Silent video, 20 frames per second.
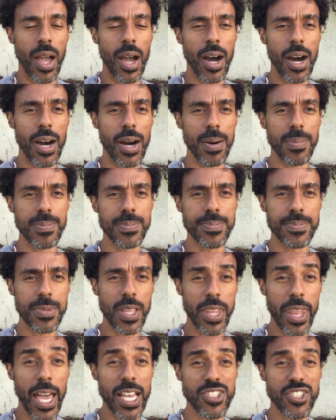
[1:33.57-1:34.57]
Um,
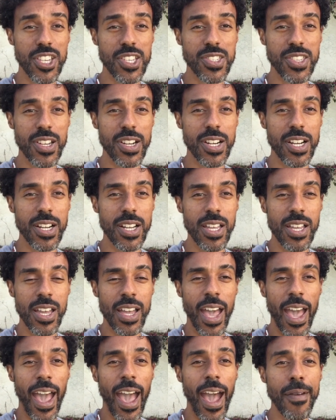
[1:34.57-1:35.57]
and that's just a
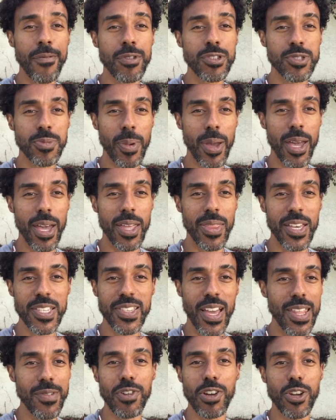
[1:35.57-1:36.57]
average man. That's
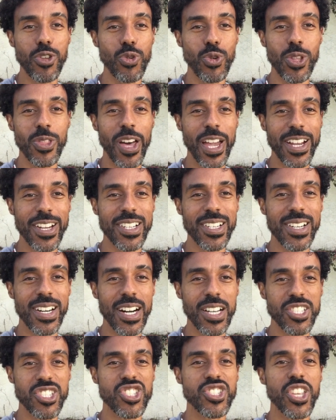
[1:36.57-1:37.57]
not even including like a,
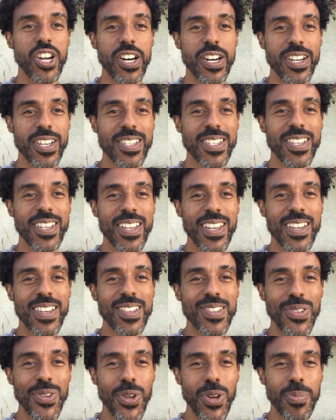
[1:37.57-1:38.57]
a stud.
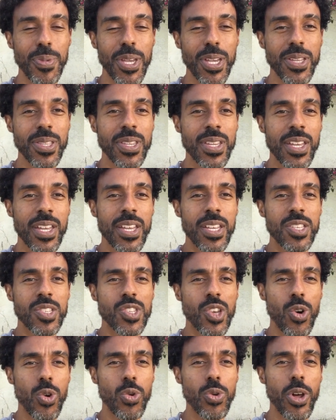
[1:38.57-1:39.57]
You know what I mean?
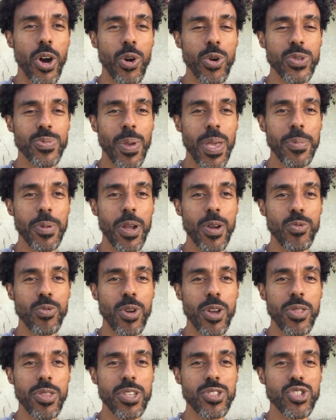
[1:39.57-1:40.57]
So who knows? Maybe a
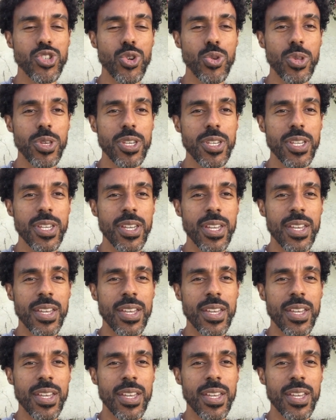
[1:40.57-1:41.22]
really, truly